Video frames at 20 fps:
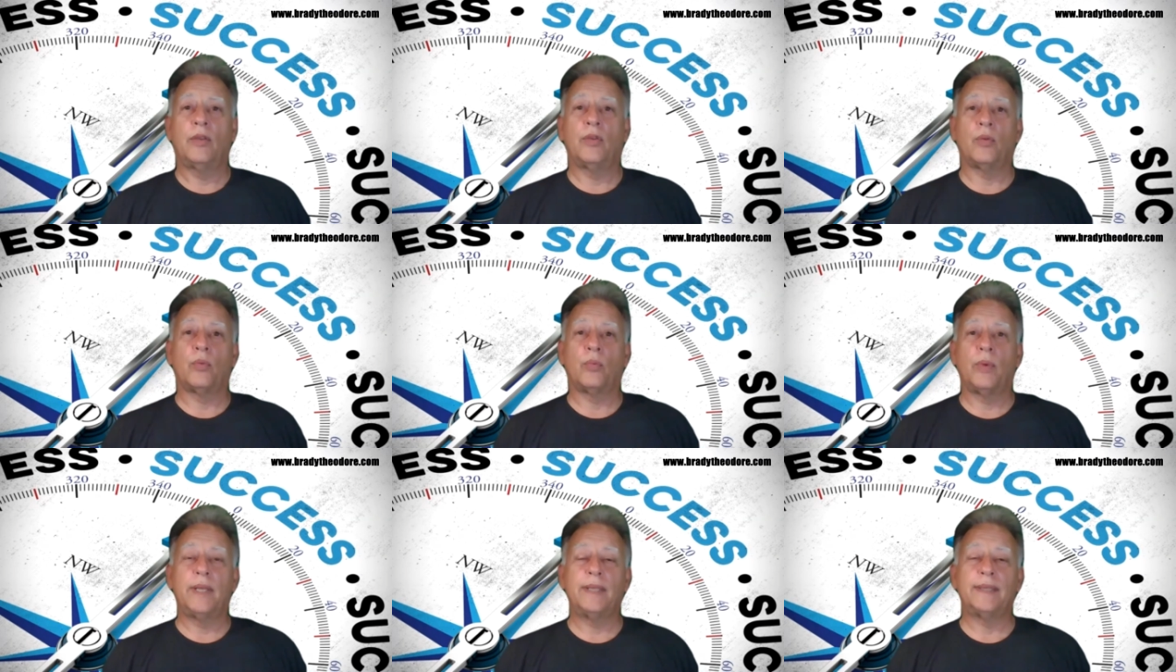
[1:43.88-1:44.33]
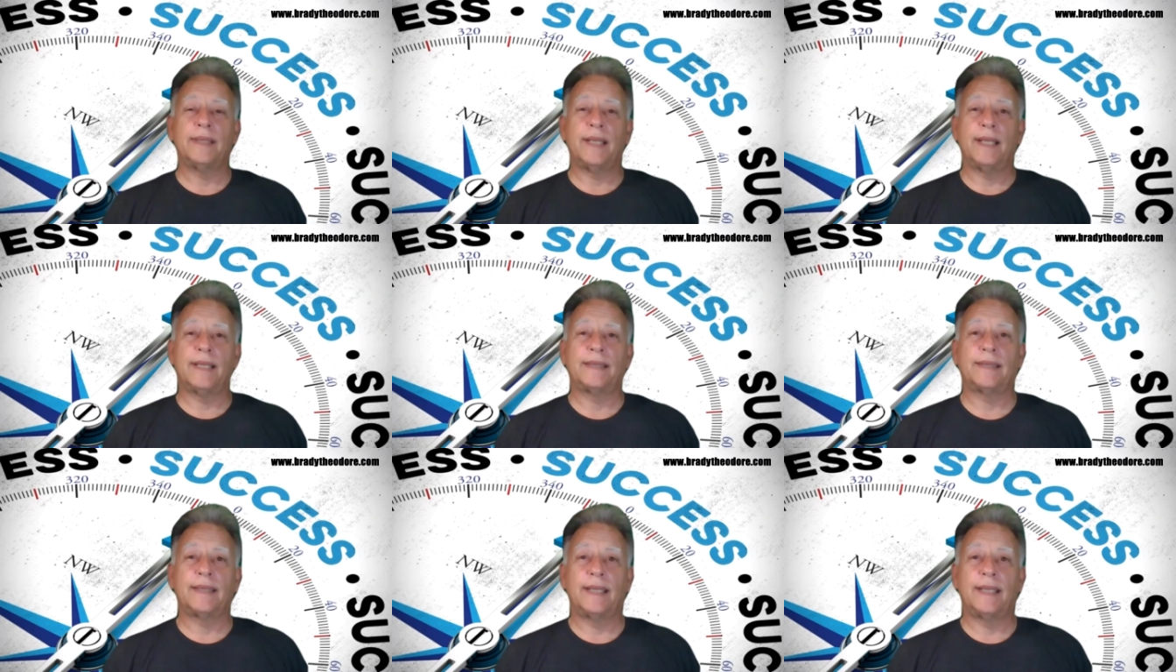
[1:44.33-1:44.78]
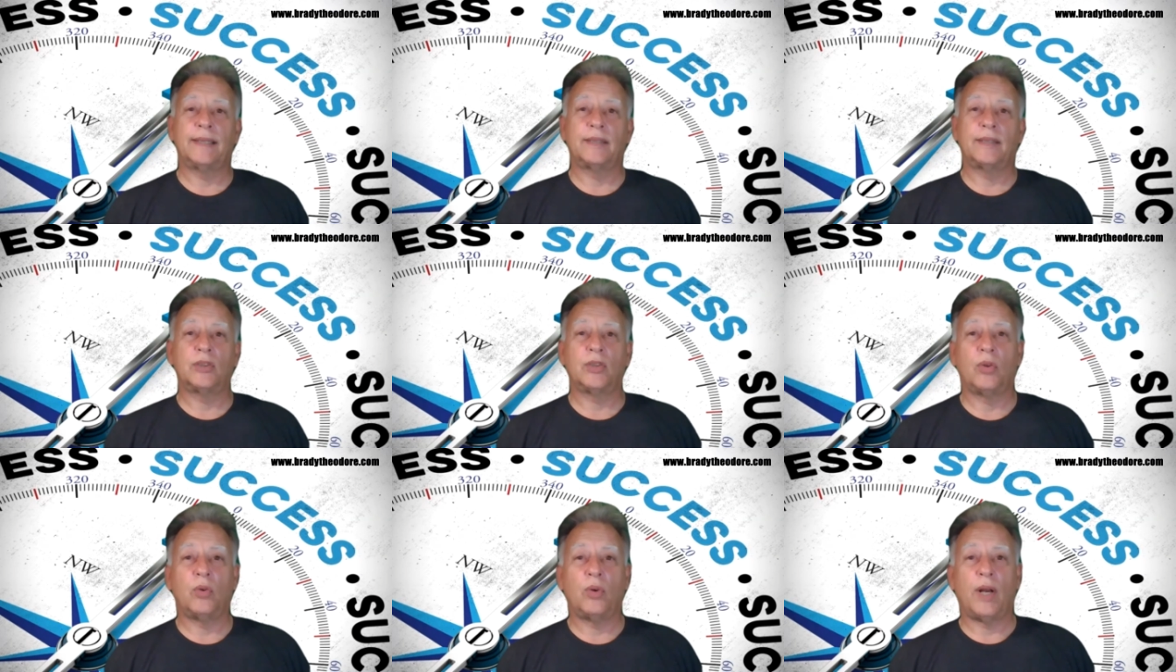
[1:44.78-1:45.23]
The reason I say
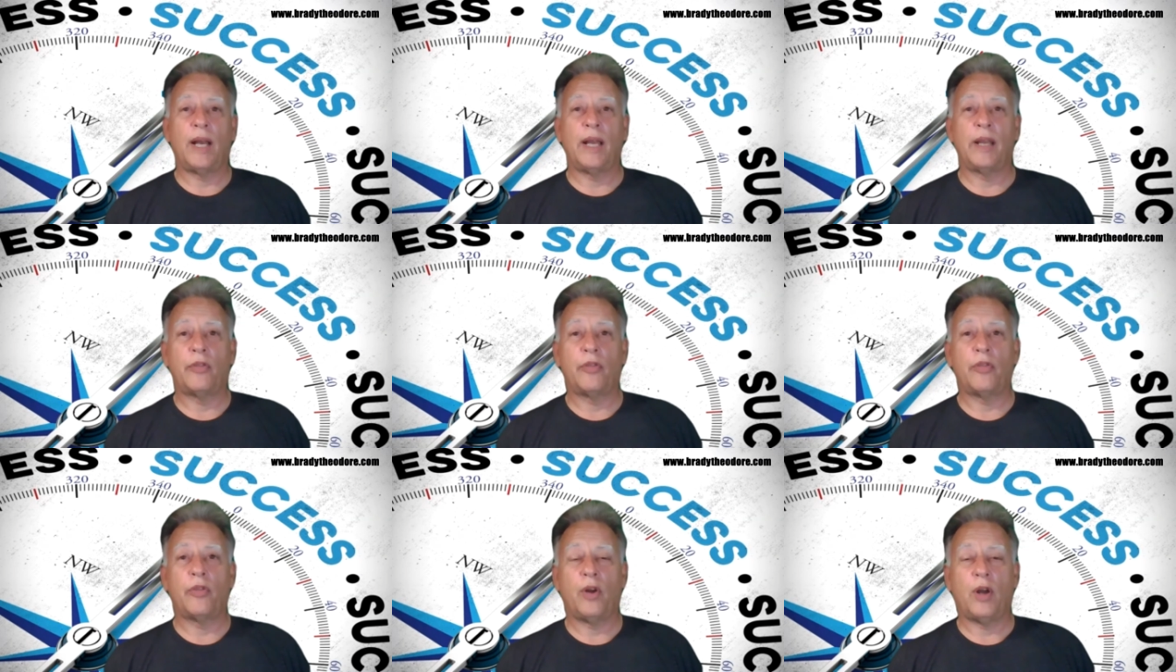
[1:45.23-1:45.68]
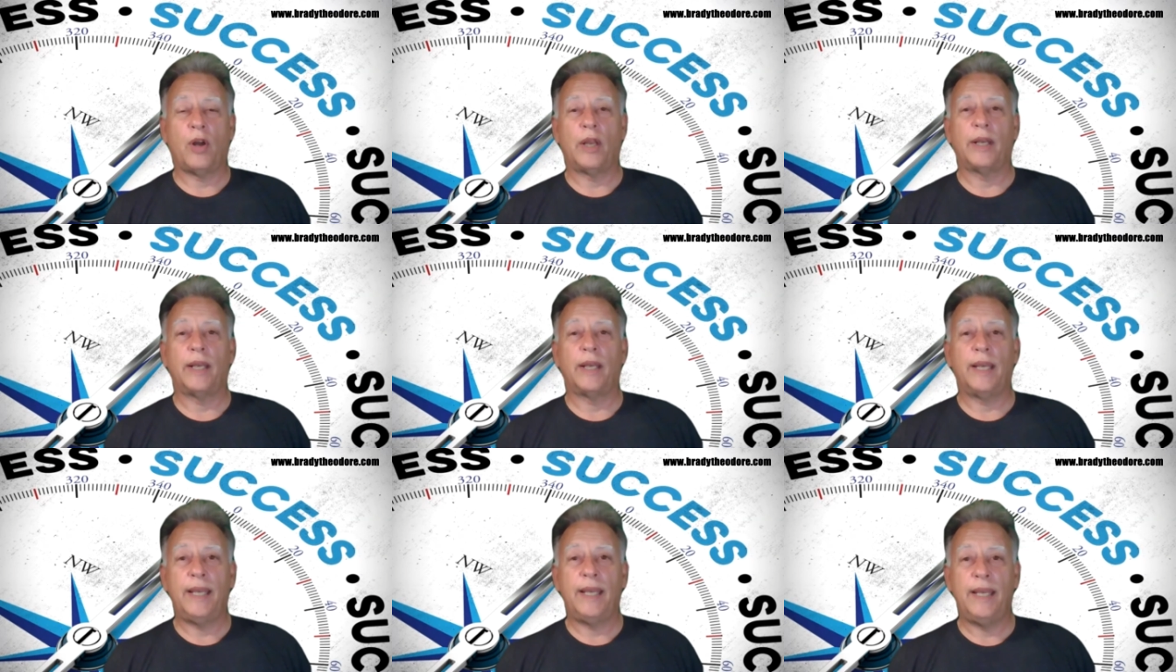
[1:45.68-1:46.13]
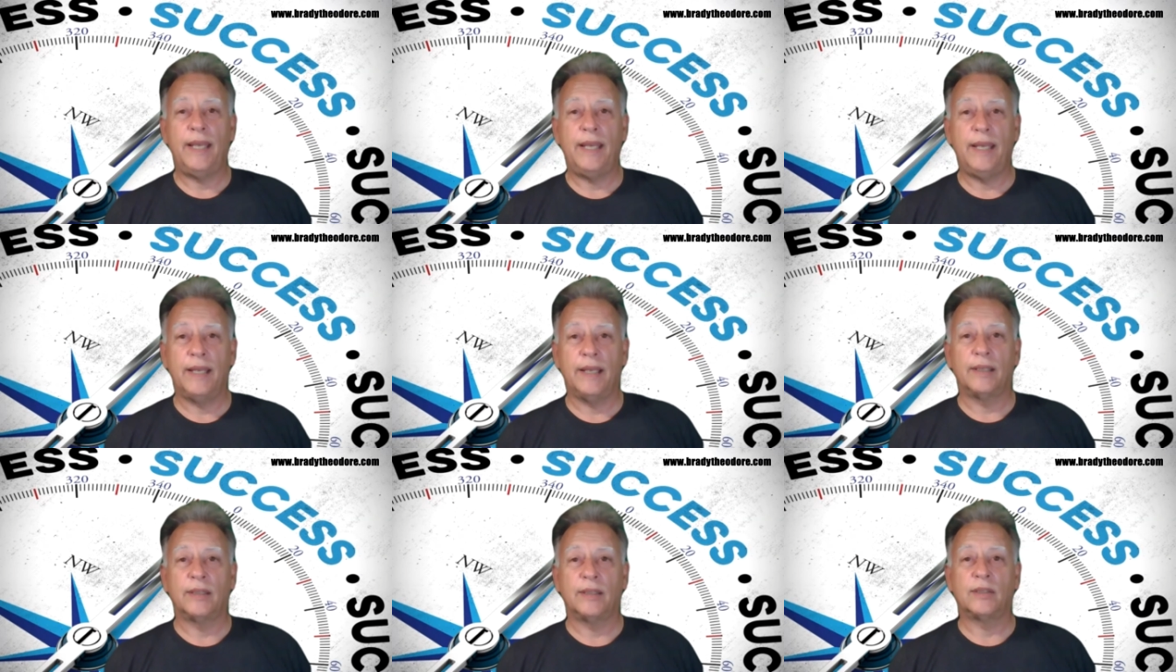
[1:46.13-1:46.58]
so I thought
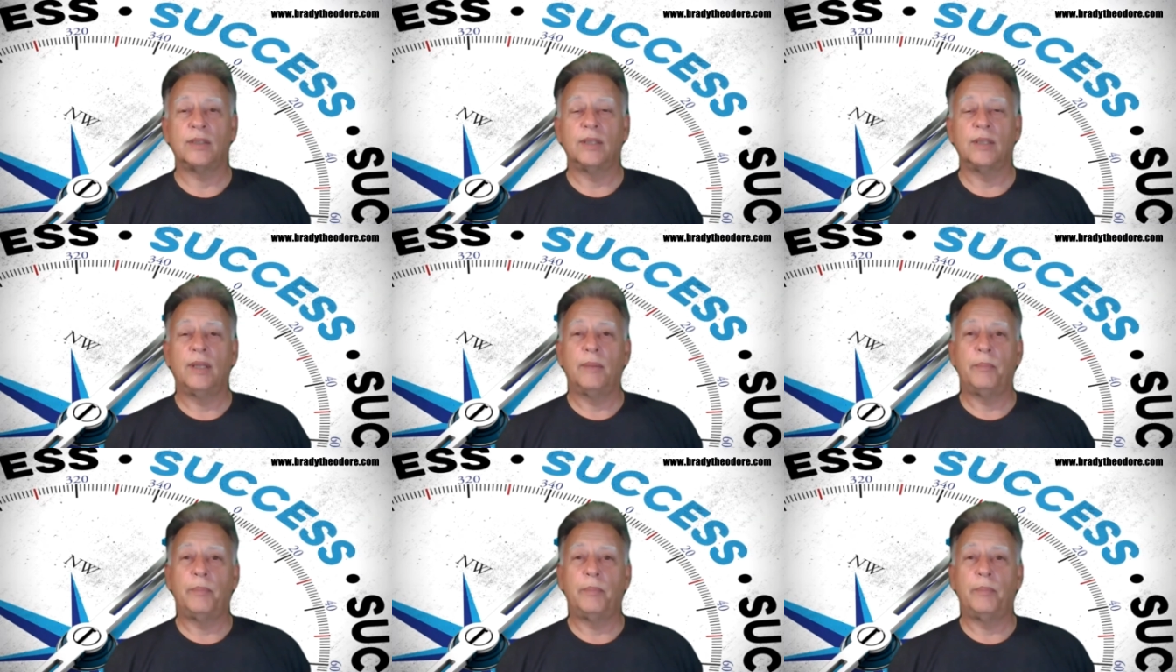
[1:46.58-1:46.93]
is